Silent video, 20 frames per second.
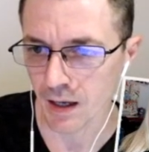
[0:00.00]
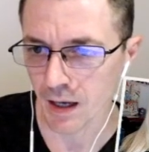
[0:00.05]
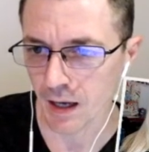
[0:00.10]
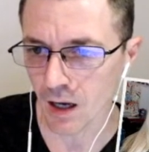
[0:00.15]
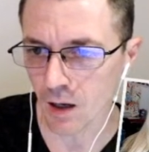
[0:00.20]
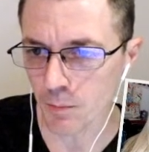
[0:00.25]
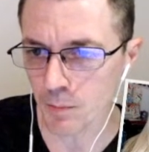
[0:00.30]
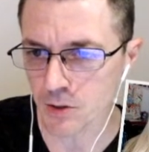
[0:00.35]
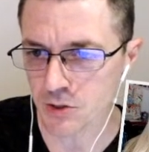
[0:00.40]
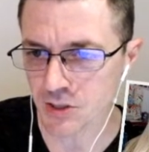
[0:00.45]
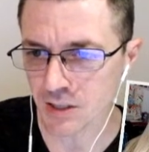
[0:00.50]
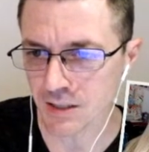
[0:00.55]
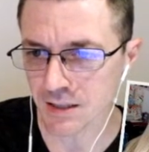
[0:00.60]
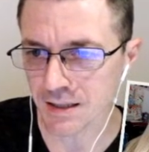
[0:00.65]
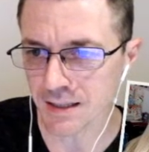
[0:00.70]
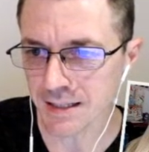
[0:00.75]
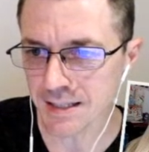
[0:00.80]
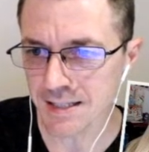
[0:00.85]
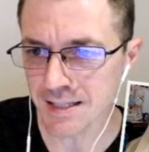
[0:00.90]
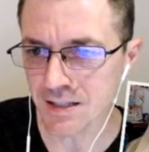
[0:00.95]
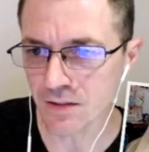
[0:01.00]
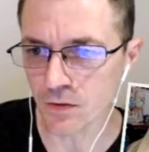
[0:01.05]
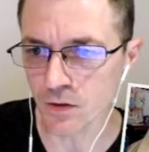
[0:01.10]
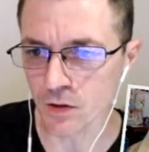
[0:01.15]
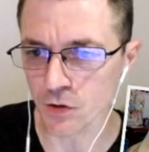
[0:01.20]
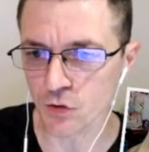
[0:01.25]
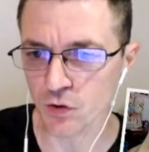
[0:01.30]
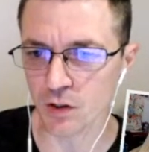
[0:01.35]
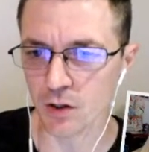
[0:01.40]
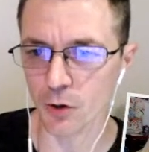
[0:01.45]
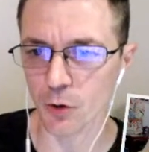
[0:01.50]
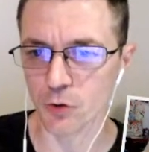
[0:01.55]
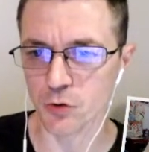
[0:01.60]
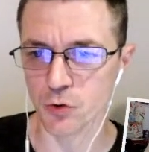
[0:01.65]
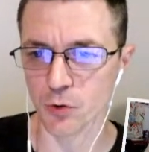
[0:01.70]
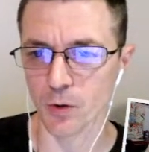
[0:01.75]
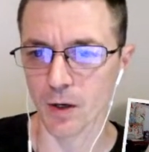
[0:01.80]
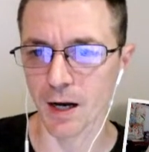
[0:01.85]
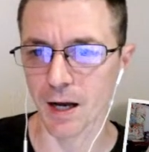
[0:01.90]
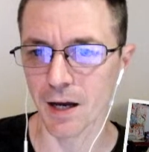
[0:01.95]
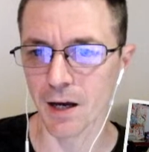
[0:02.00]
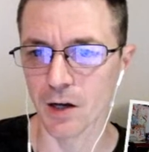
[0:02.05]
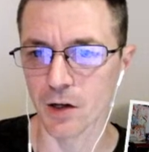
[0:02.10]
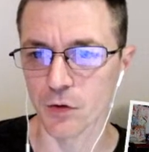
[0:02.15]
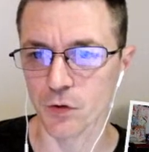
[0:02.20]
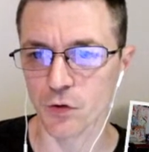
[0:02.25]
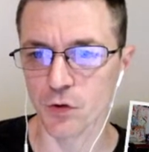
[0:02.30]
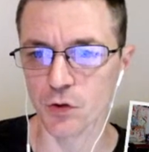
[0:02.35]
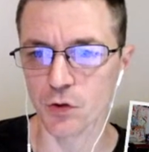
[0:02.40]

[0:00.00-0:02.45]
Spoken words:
how much lean this character has